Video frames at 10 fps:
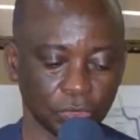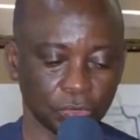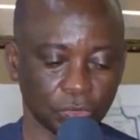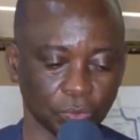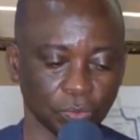
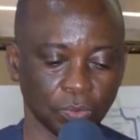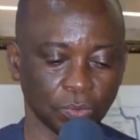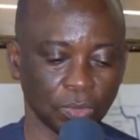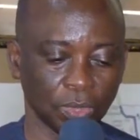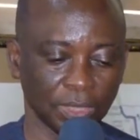
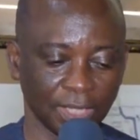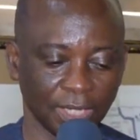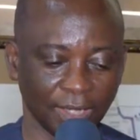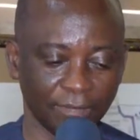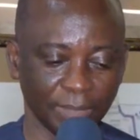to the
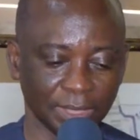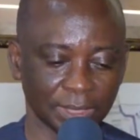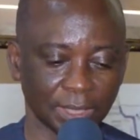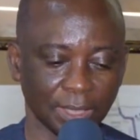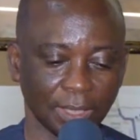government
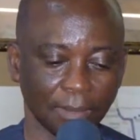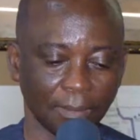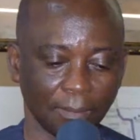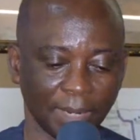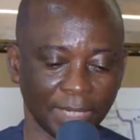
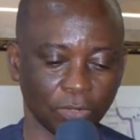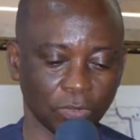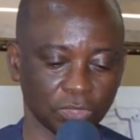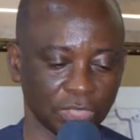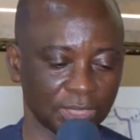by the
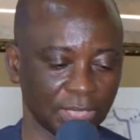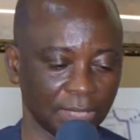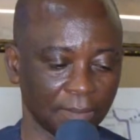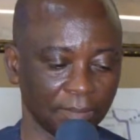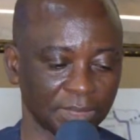
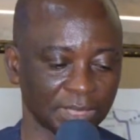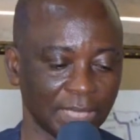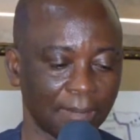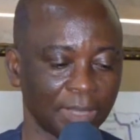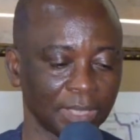contractor, Mrs.
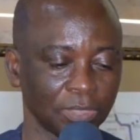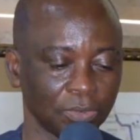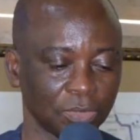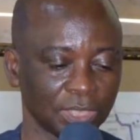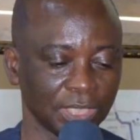Amandi
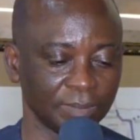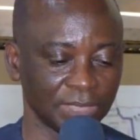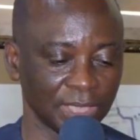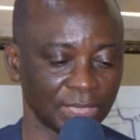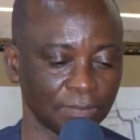Holding
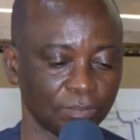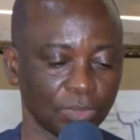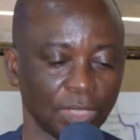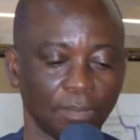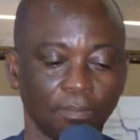Limited,
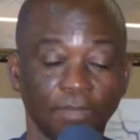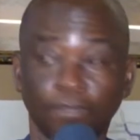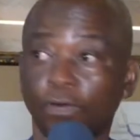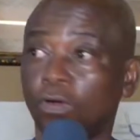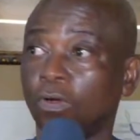
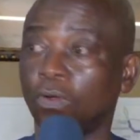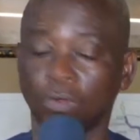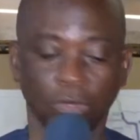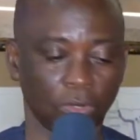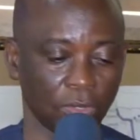
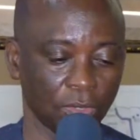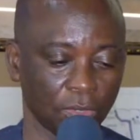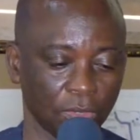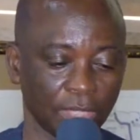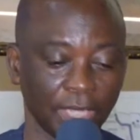before
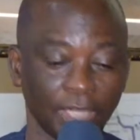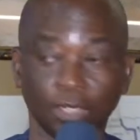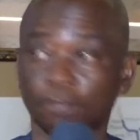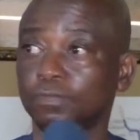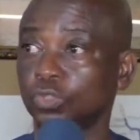the end
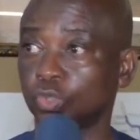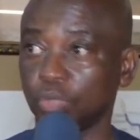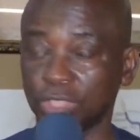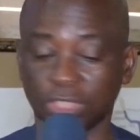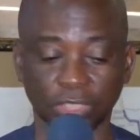of
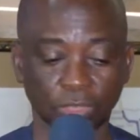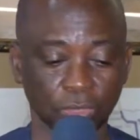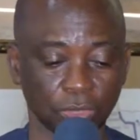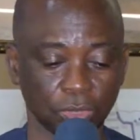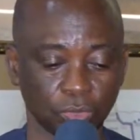
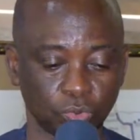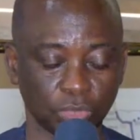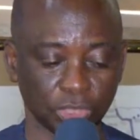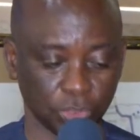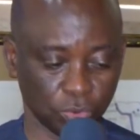
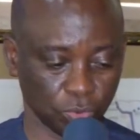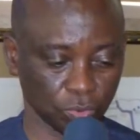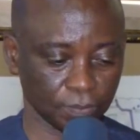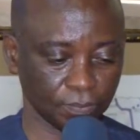2022.